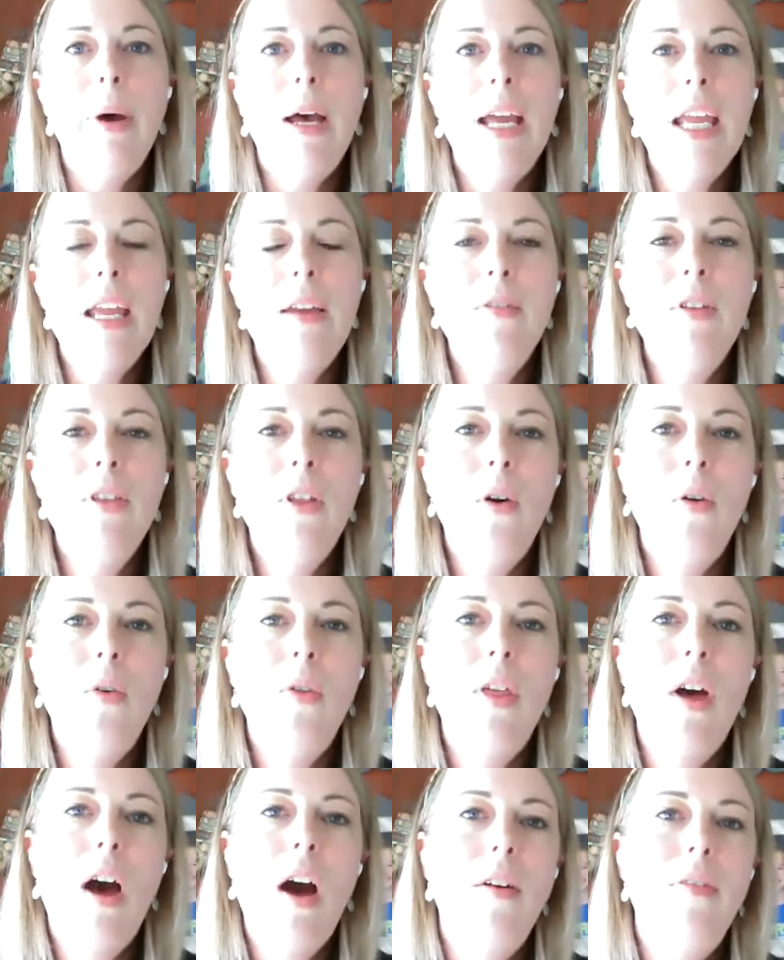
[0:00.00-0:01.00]
But even
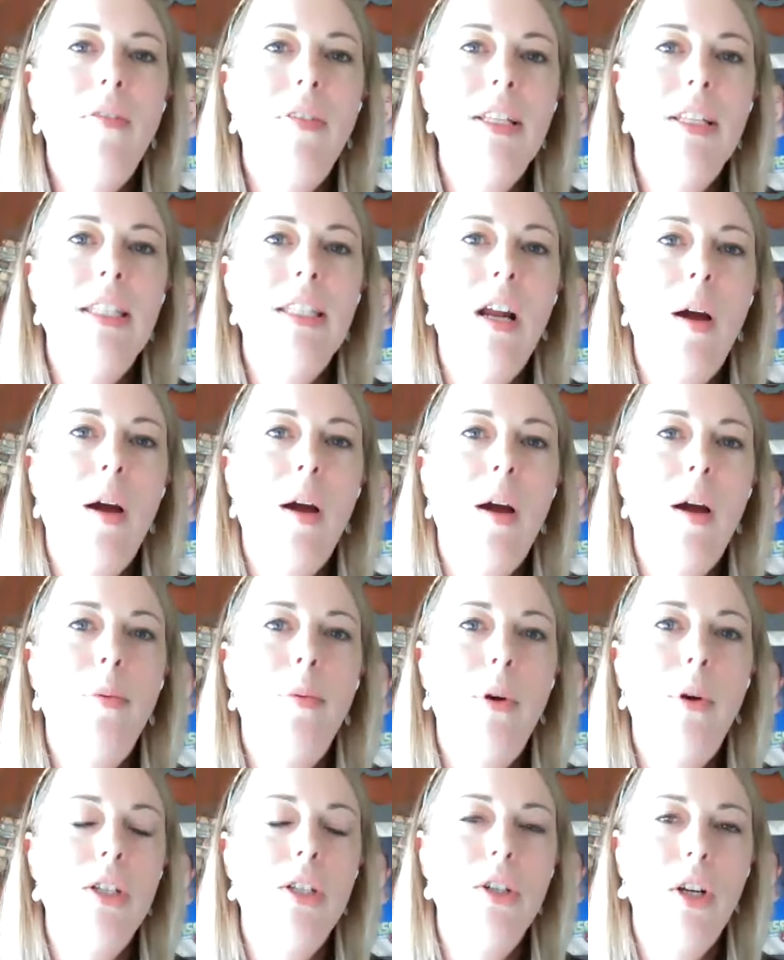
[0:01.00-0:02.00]
though the office and
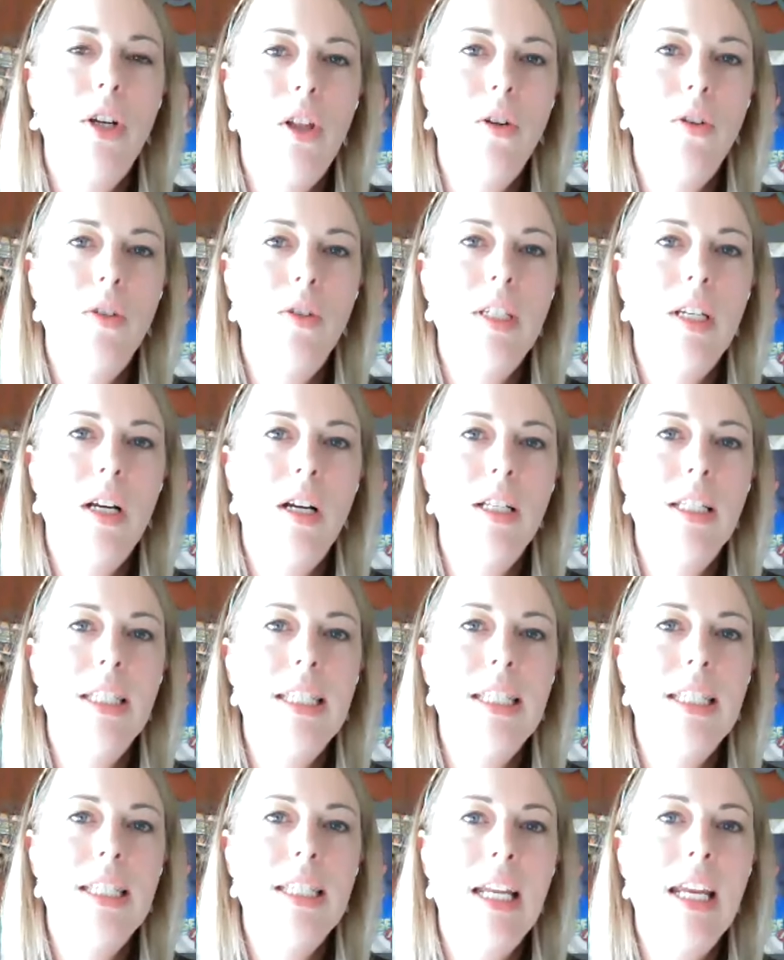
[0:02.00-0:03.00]
operations are closed
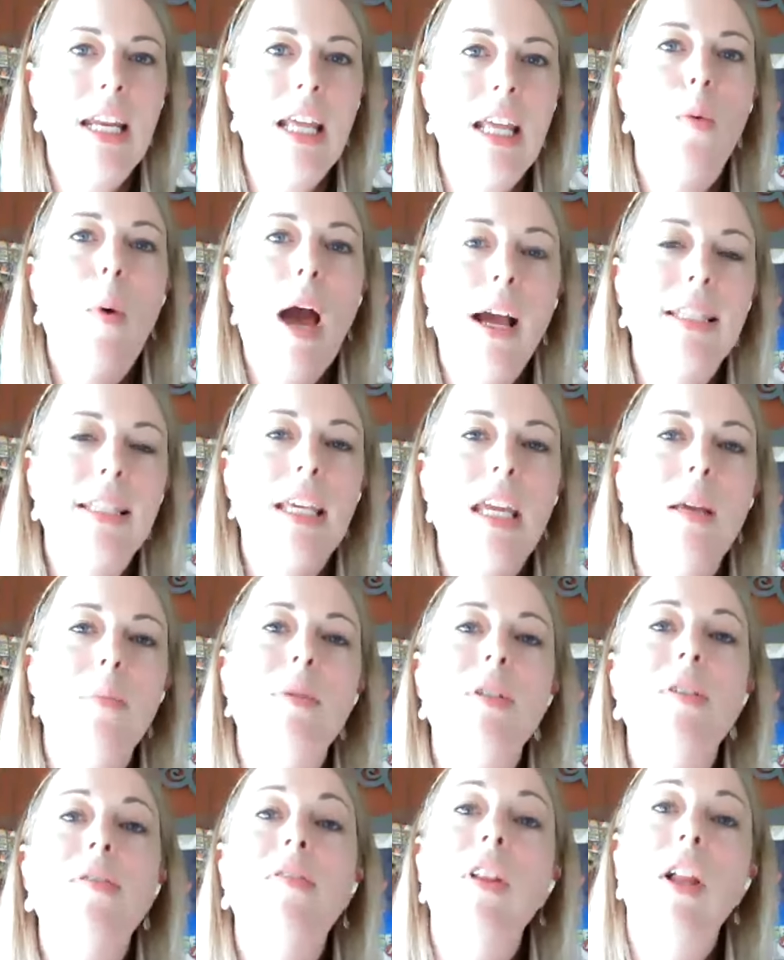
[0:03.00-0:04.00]
on Sunday, the wax
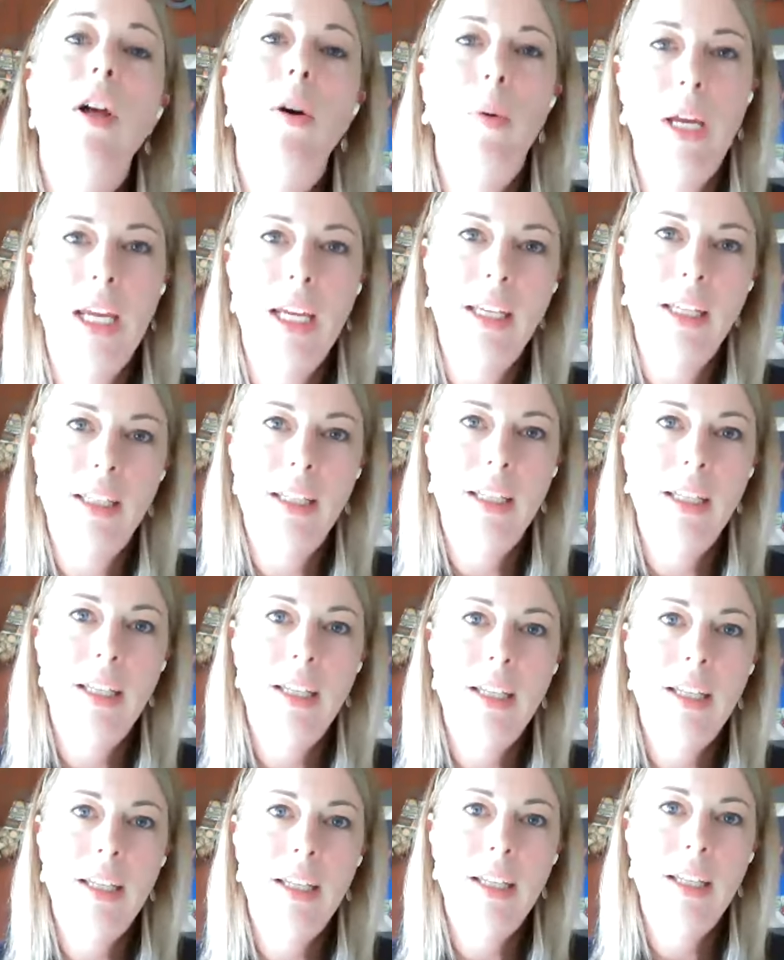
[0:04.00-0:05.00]
keeps flowing.
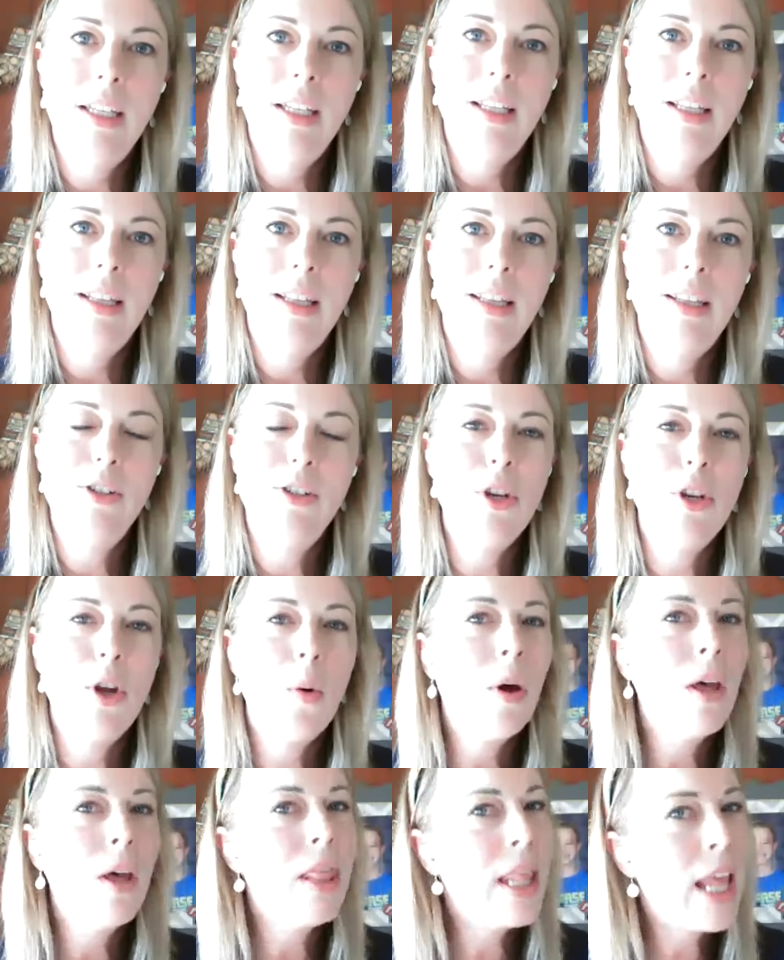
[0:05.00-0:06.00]
There's
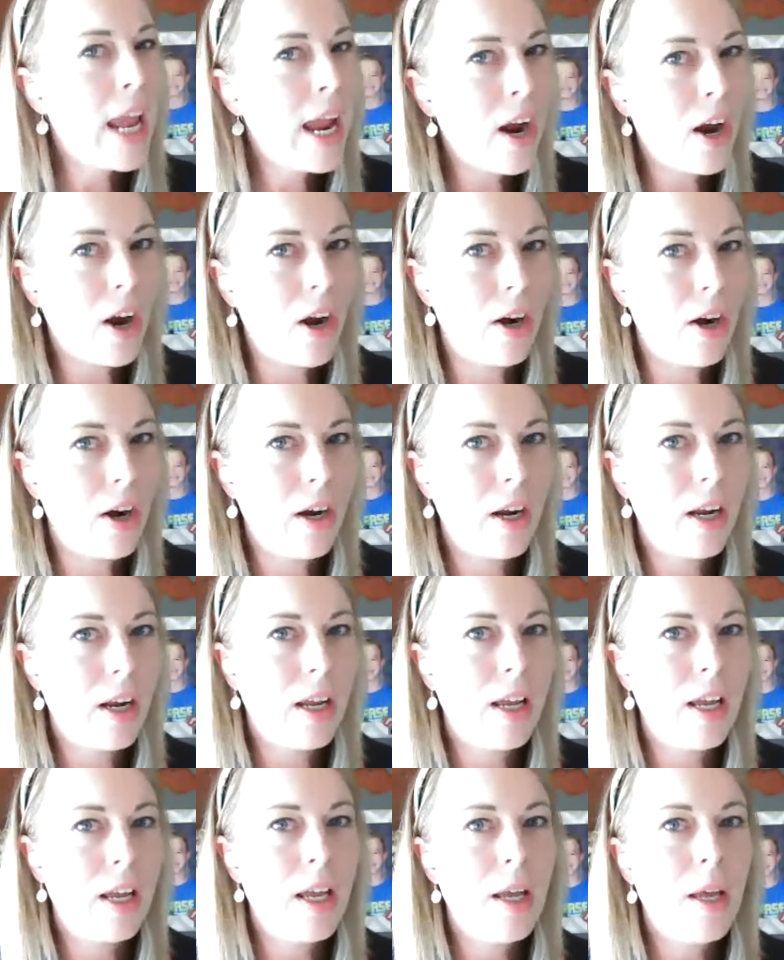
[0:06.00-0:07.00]
no one there.
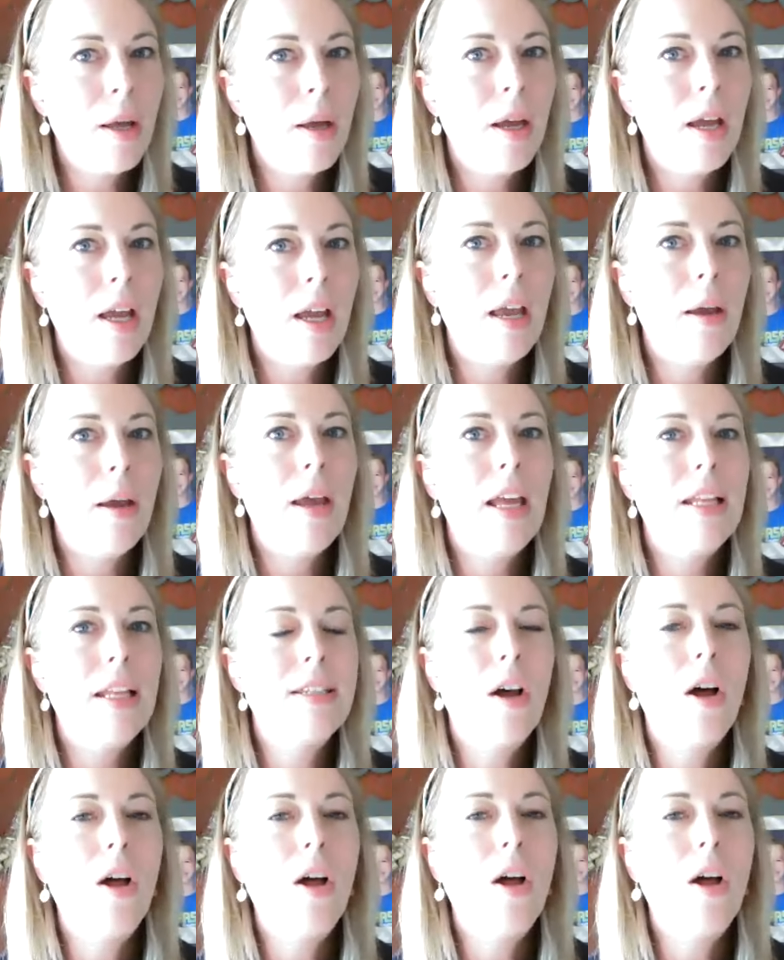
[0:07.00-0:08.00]

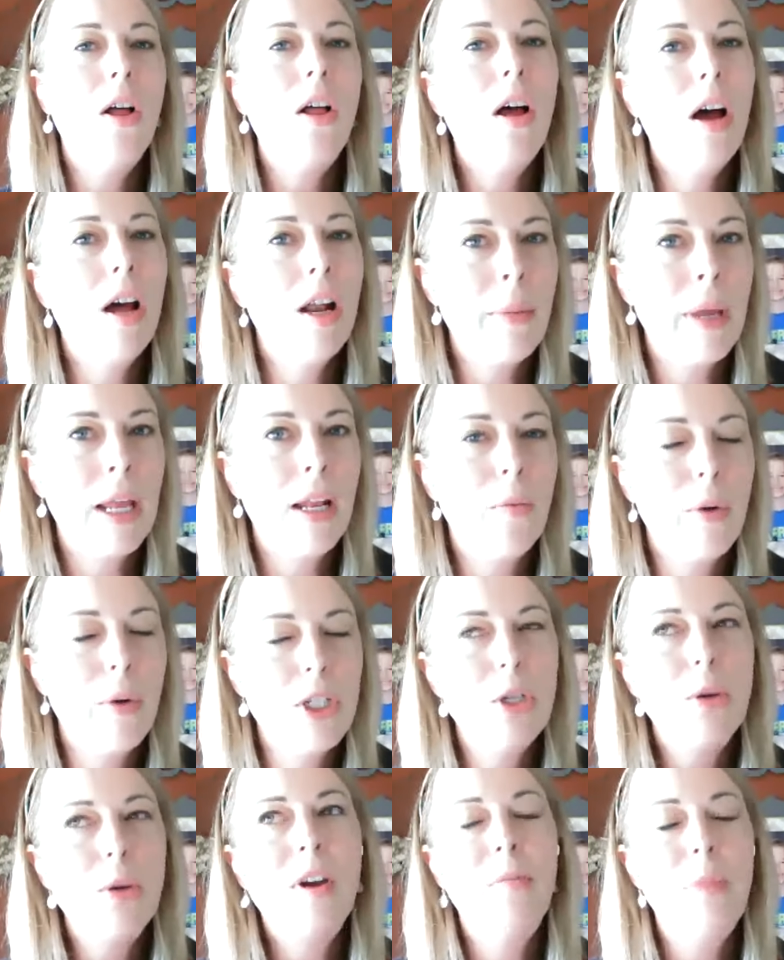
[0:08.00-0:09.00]
It's all automated.
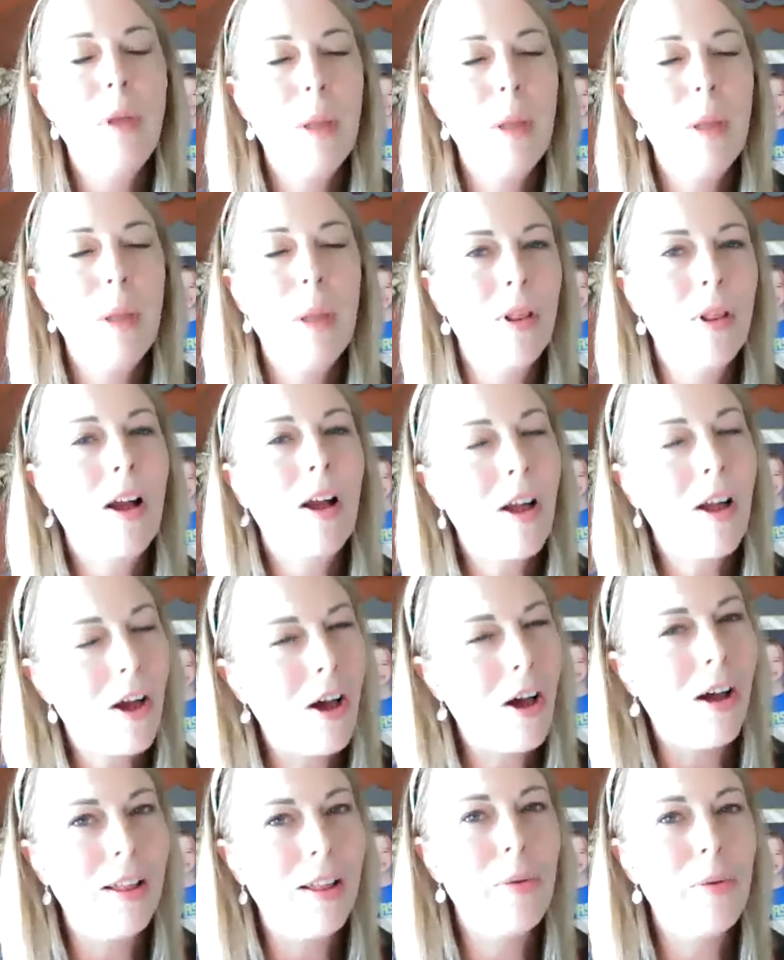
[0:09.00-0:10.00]
We do have people on
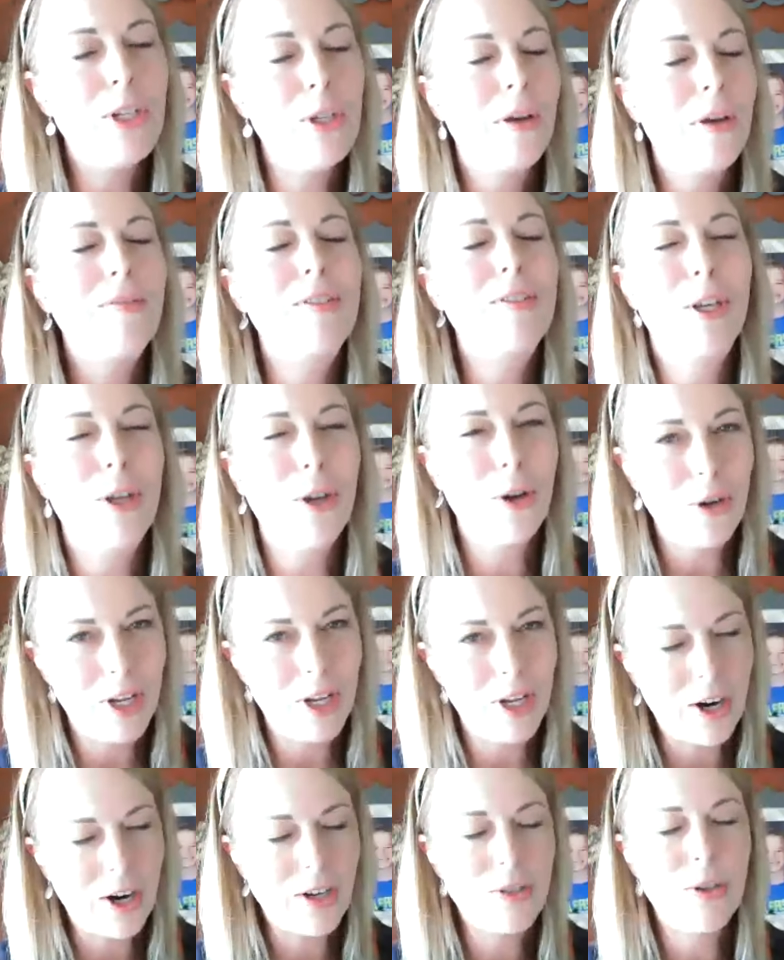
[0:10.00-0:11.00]
call and we do have
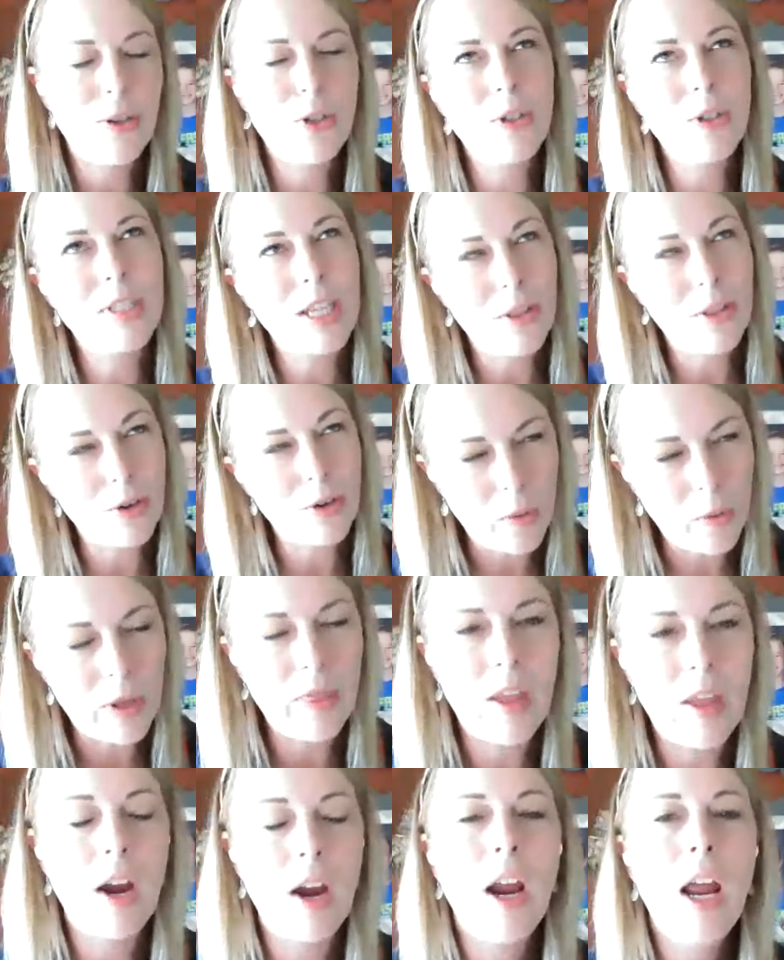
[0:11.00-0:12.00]
security guards. I shouldn't say there's
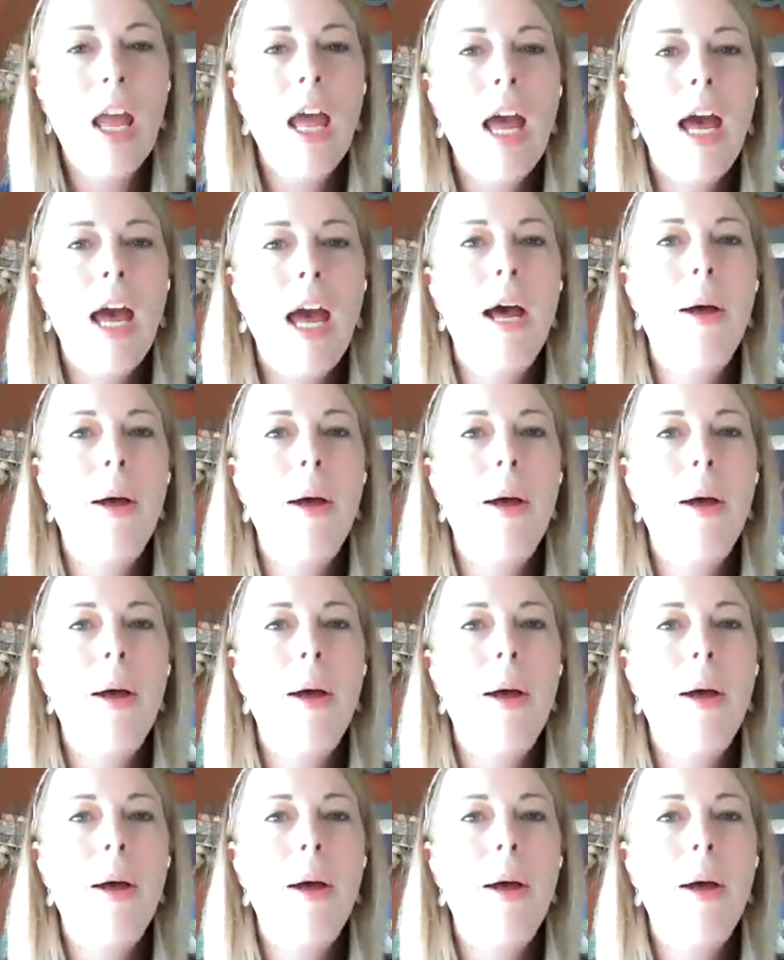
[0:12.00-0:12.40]
no one there.